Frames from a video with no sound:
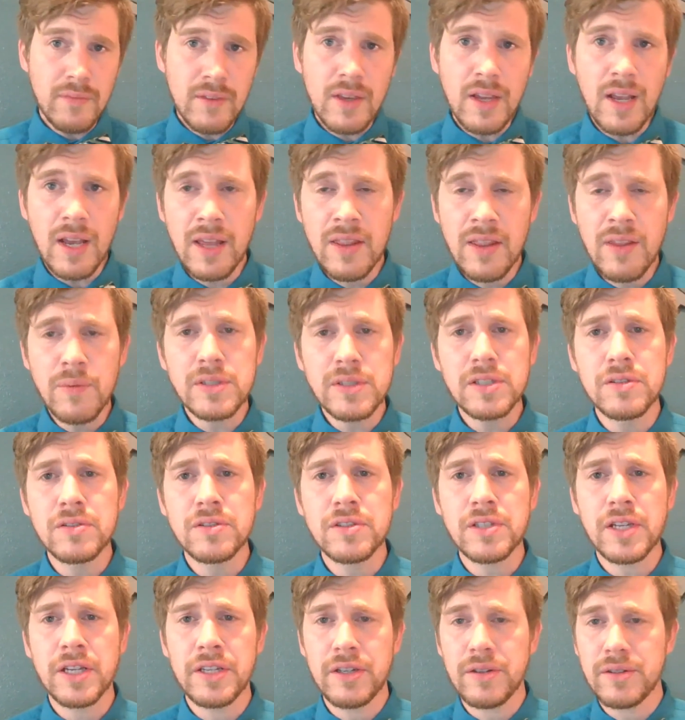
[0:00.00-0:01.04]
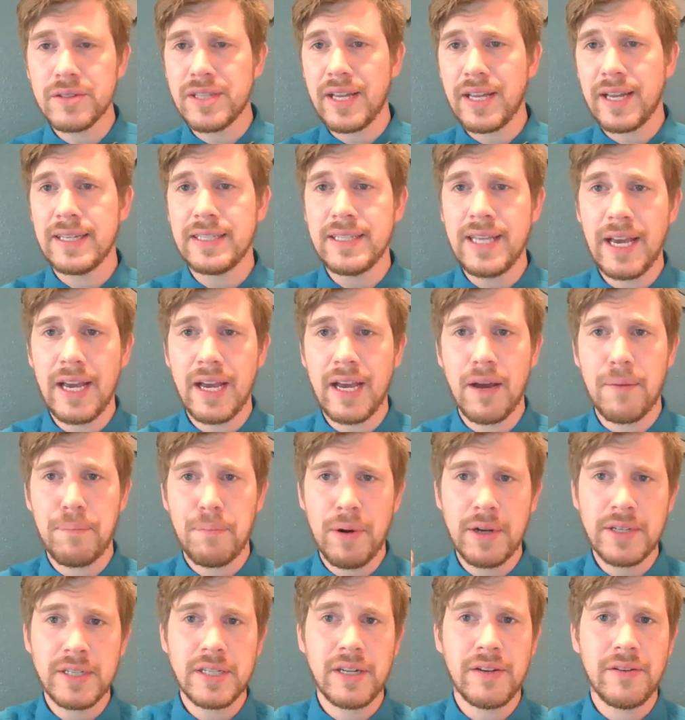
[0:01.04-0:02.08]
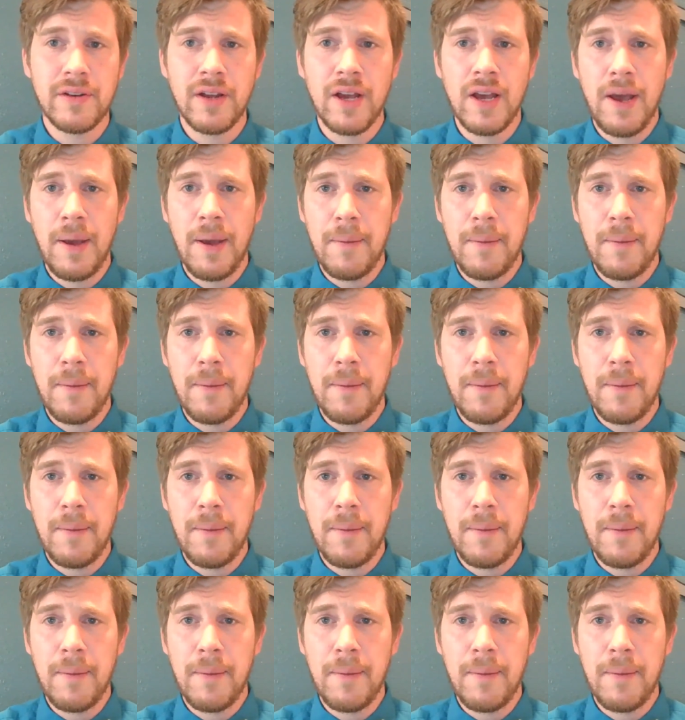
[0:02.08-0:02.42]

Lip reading: And then what students can do is they can take a printed